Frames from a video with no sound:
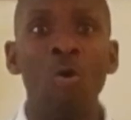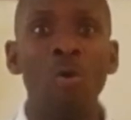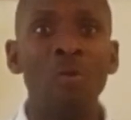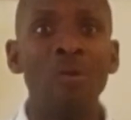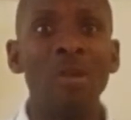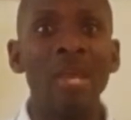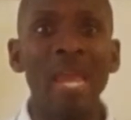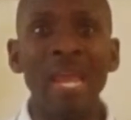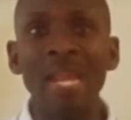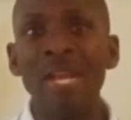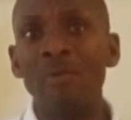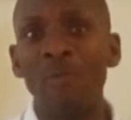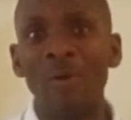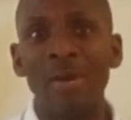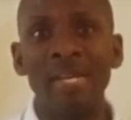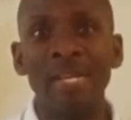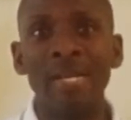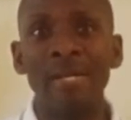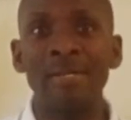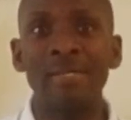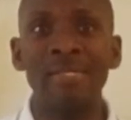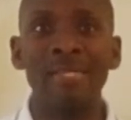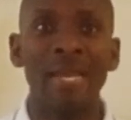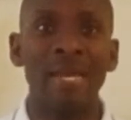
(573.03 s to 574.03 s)
or anyone
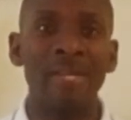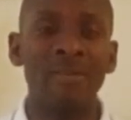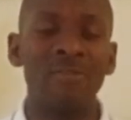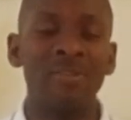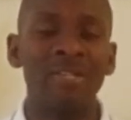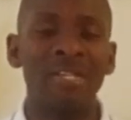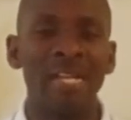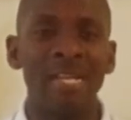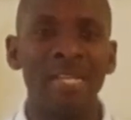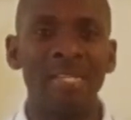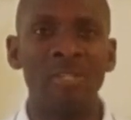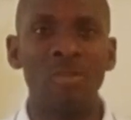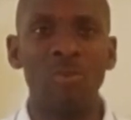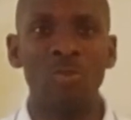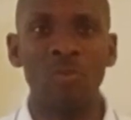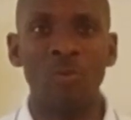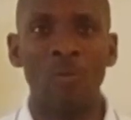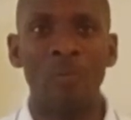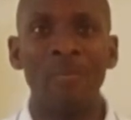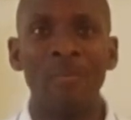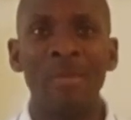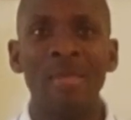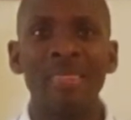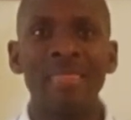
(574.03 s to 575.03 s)
else cannot let you
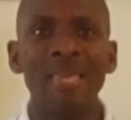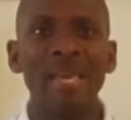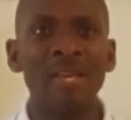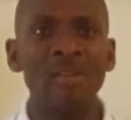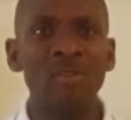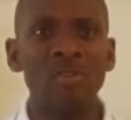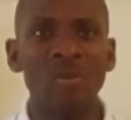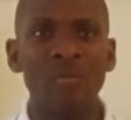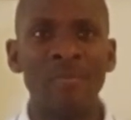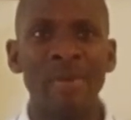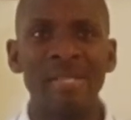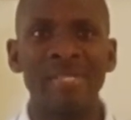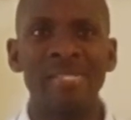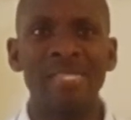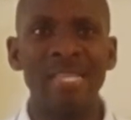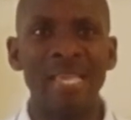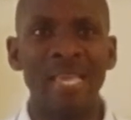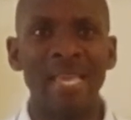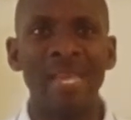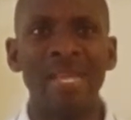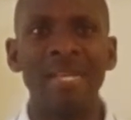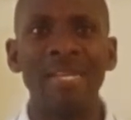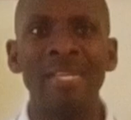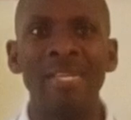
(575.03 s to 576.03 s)
know. Thank you so much. See you
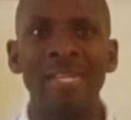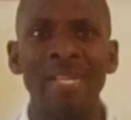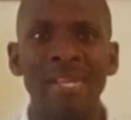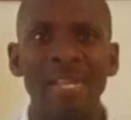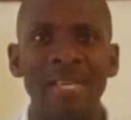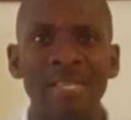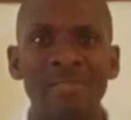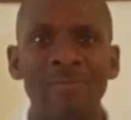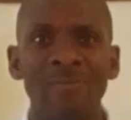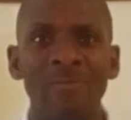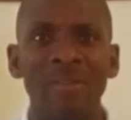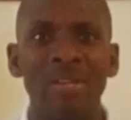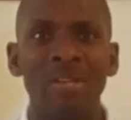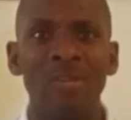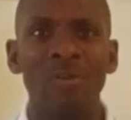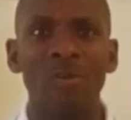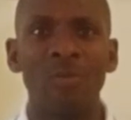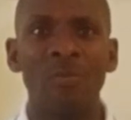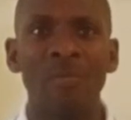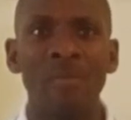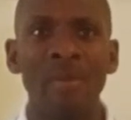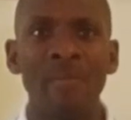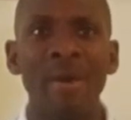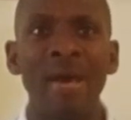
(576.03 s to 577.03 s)
again in the next video.
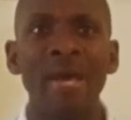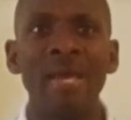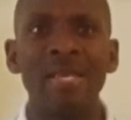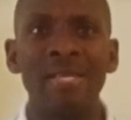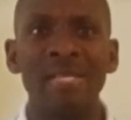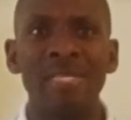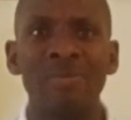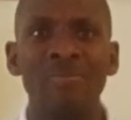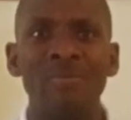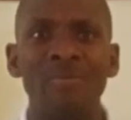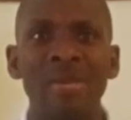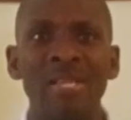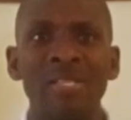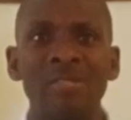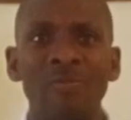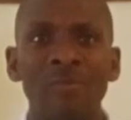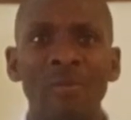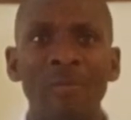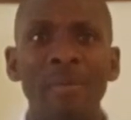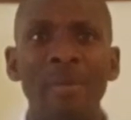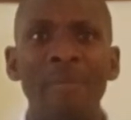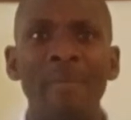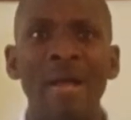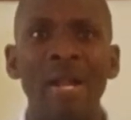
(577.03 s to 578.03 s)
Remember, it's Mex
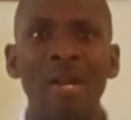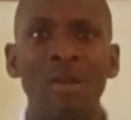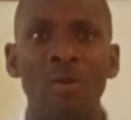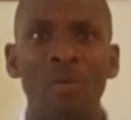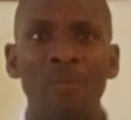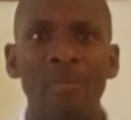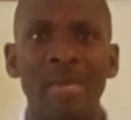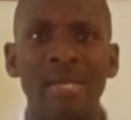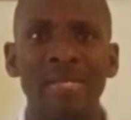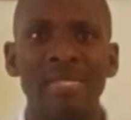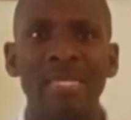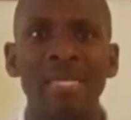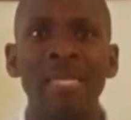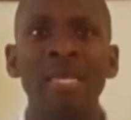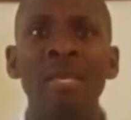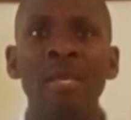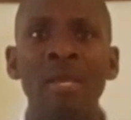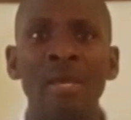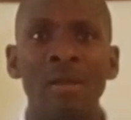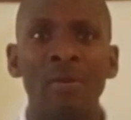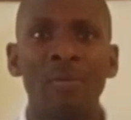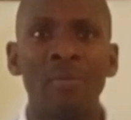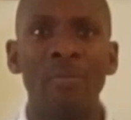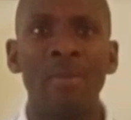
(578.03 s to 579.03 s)
from the MALCOLMMEXTV.
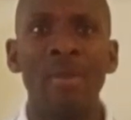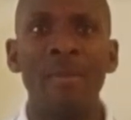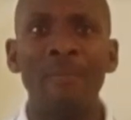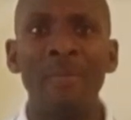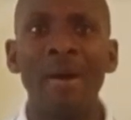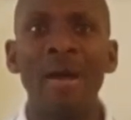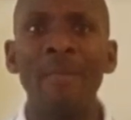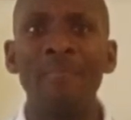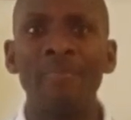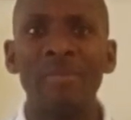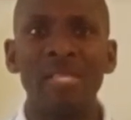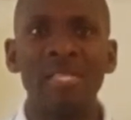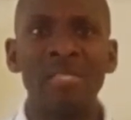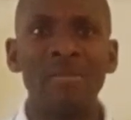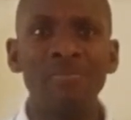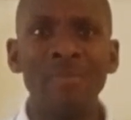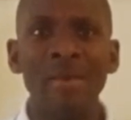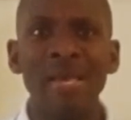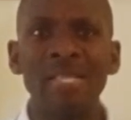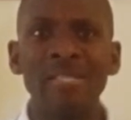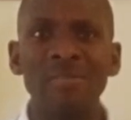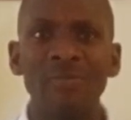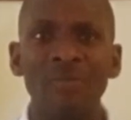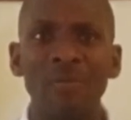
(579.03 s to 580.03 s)
Remember, it's
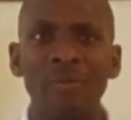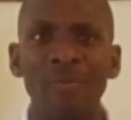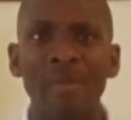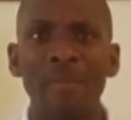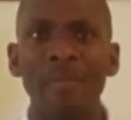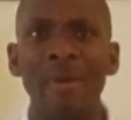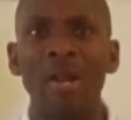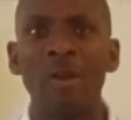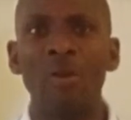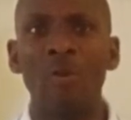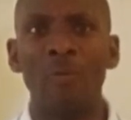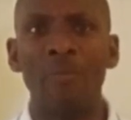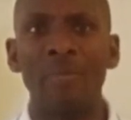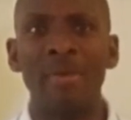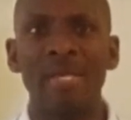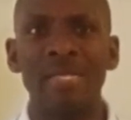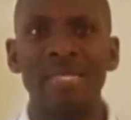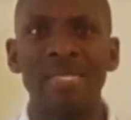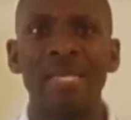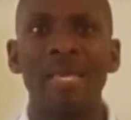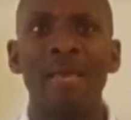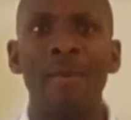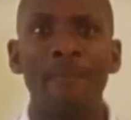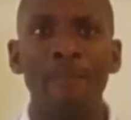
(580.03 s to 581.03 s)
Mex from the MALCOLMMEXTV,
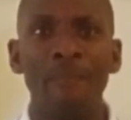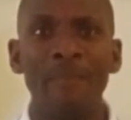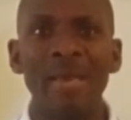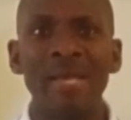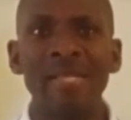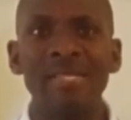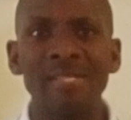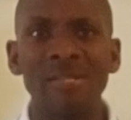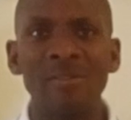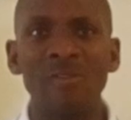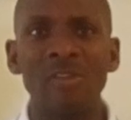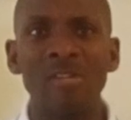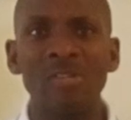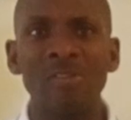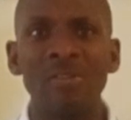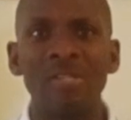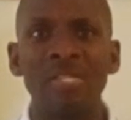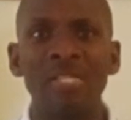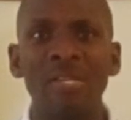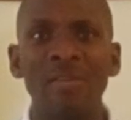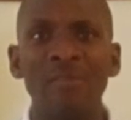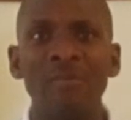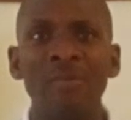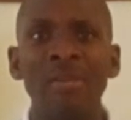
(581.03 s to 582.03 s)
Mex
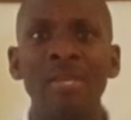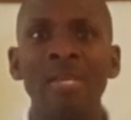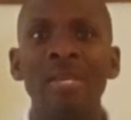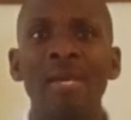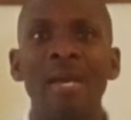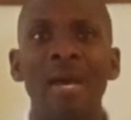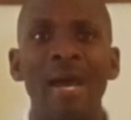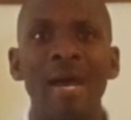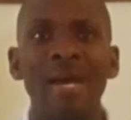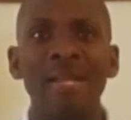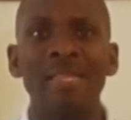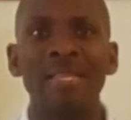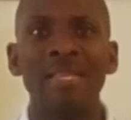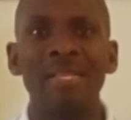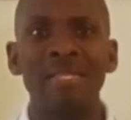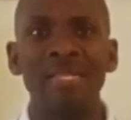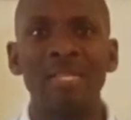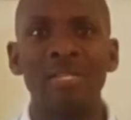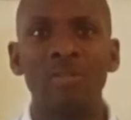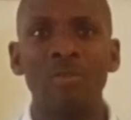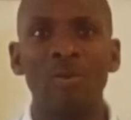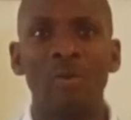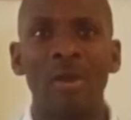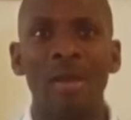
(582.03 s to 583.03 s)
Creation TV, and the
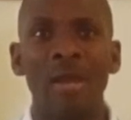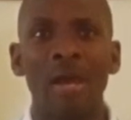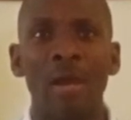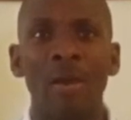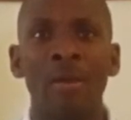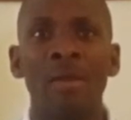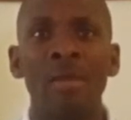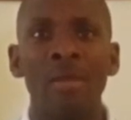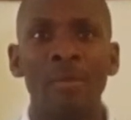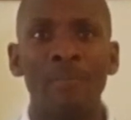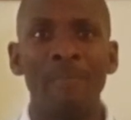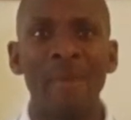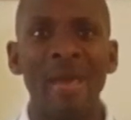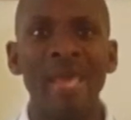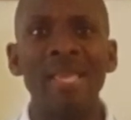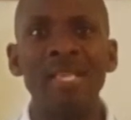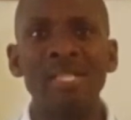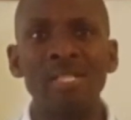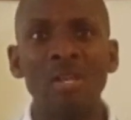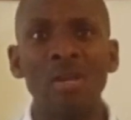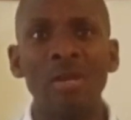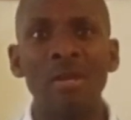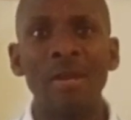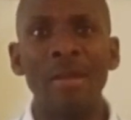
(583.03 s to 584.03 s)
TikTok account. My
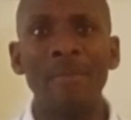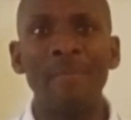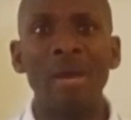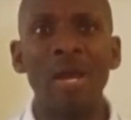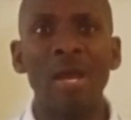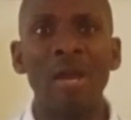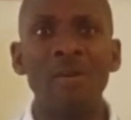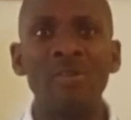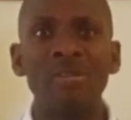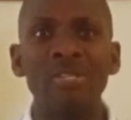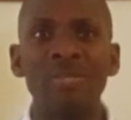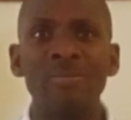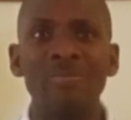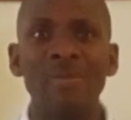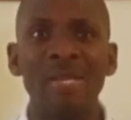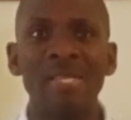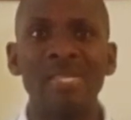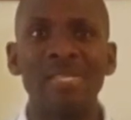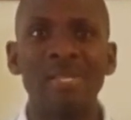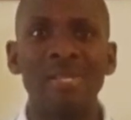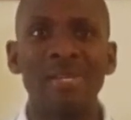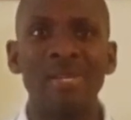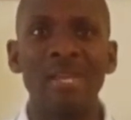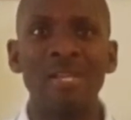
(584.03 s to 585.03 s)
Instagram account is
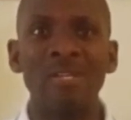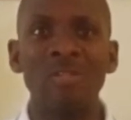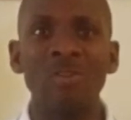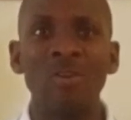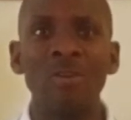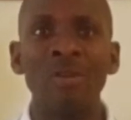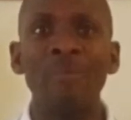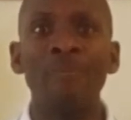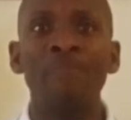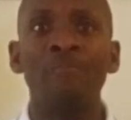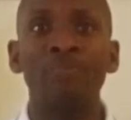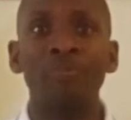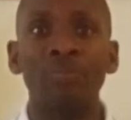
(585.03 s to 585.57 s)
Mex Creation,